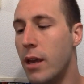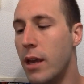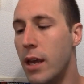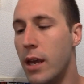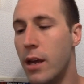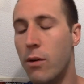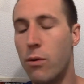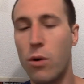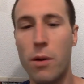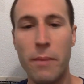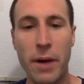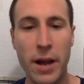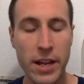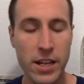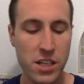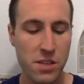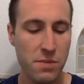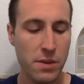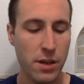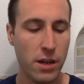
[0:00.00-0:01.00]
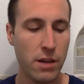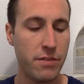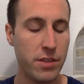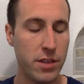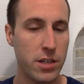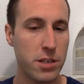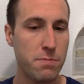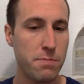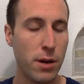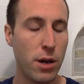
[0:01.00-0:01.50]
it reminds me of
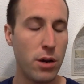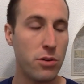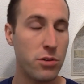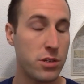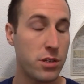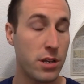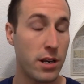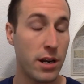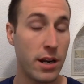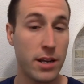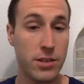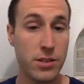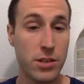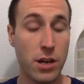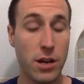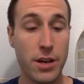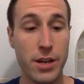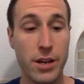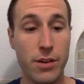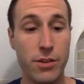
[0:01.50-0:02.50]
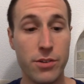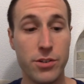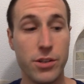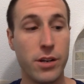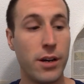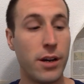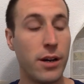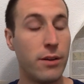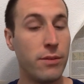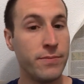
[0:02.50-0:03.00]
this post that I saw years
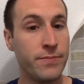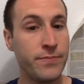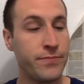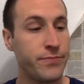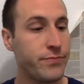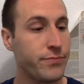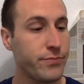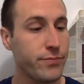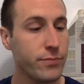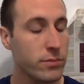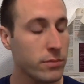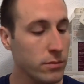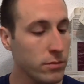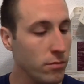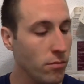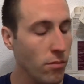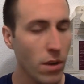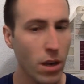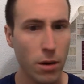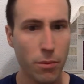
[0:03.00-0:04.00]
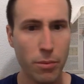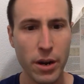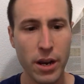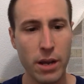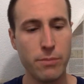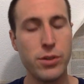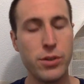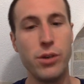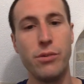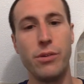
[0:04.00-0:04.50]
ago. I'll bring
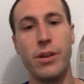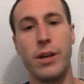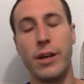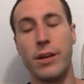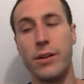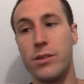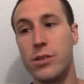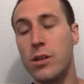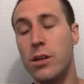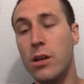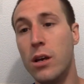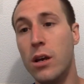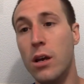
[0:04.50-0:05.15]
up two things.